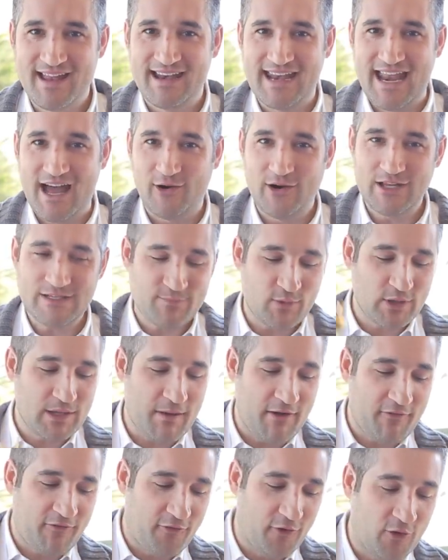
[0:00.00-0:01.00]
Now let's put
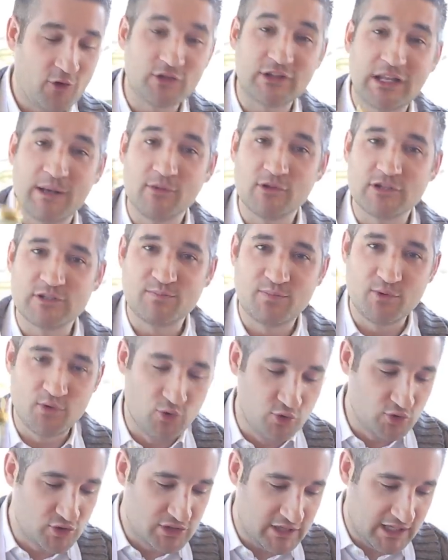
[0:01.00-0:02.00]
about 4
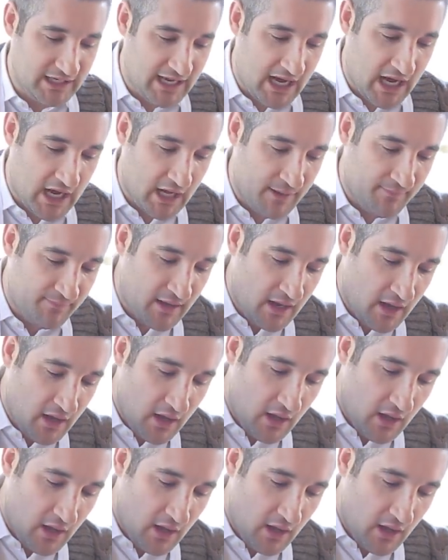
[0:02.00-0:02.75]
tablespoons in a